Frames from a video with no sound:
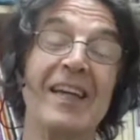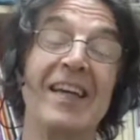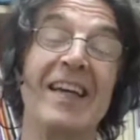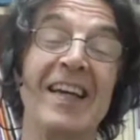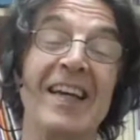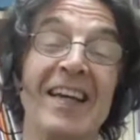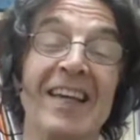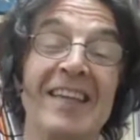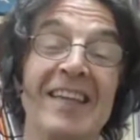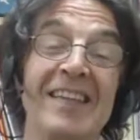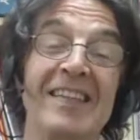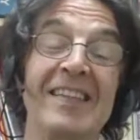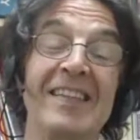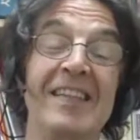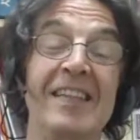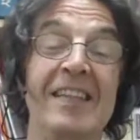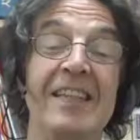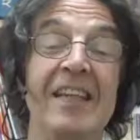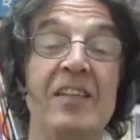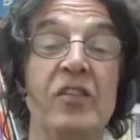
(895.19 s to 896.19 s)
in
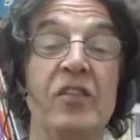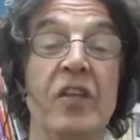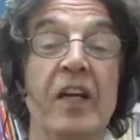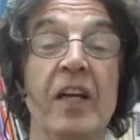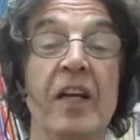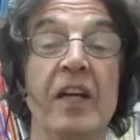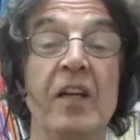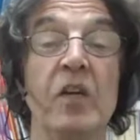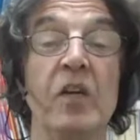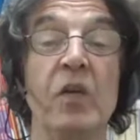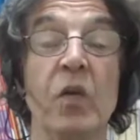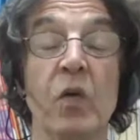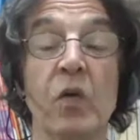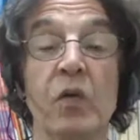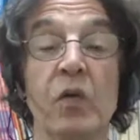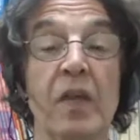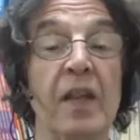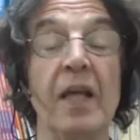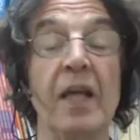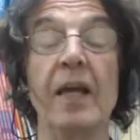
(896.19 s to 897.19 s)
teaching your
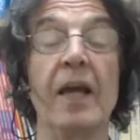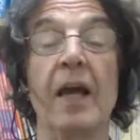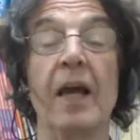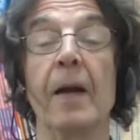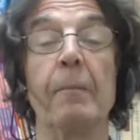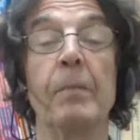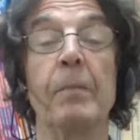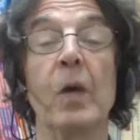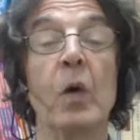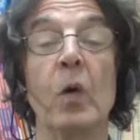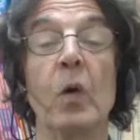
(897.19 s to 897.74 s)
thinking,